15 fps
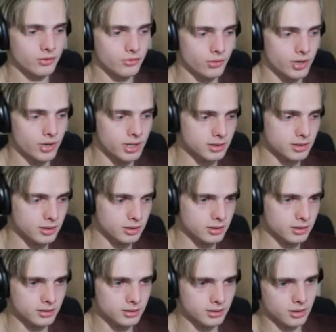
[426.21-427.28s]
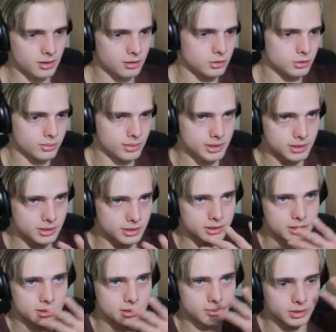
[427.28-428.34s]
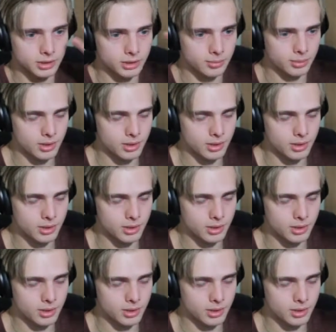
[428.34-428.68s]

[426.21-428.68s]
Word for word: before Antarctica and all those places just split